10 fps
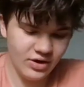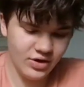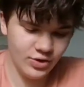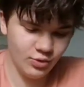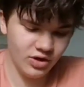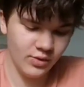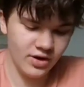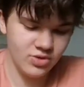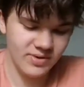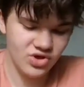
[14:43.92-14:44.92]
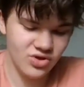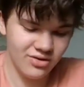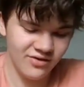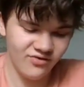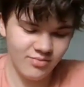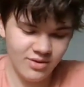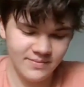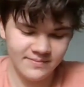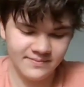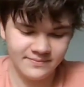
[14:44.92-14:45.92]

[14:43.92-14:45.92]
mean, I could rearrange my shelf, but.